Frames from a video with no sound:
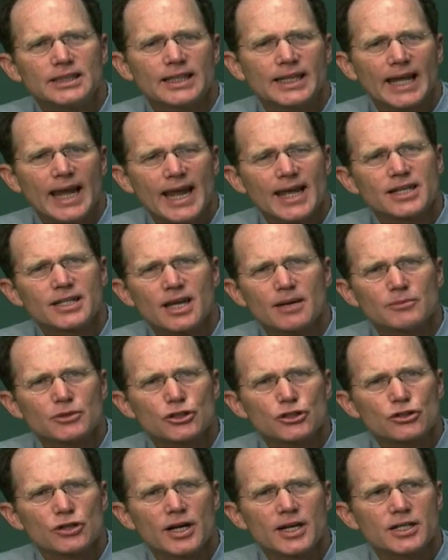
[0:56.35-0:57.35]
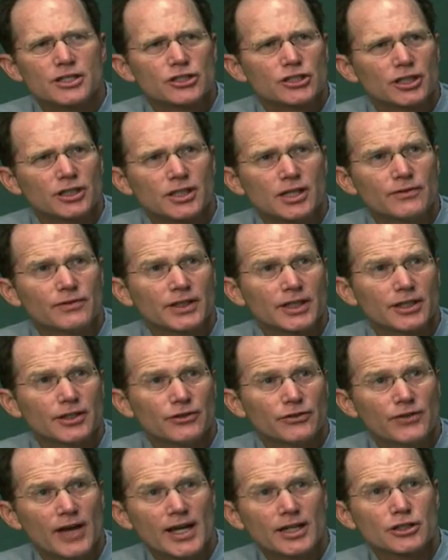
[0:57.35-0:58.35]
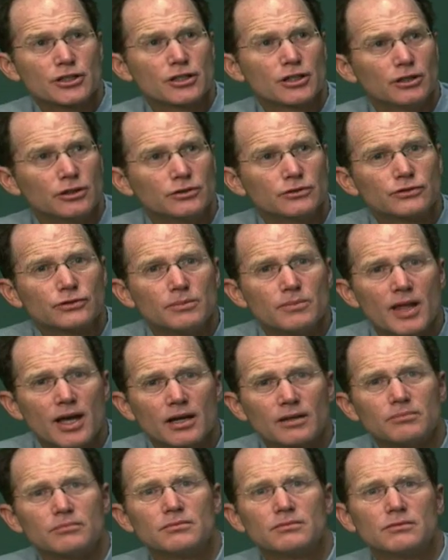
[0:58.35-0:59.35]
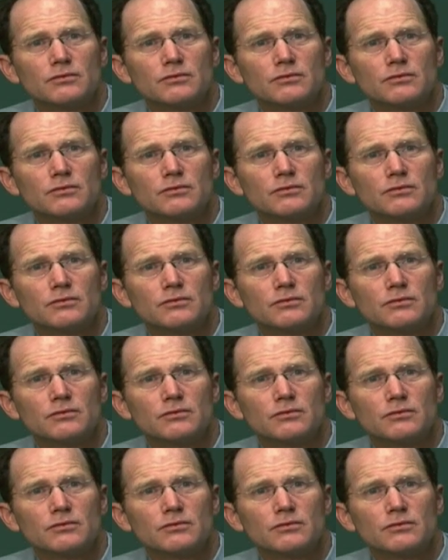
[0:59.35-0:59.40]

can demonstrate significant effects, though, from that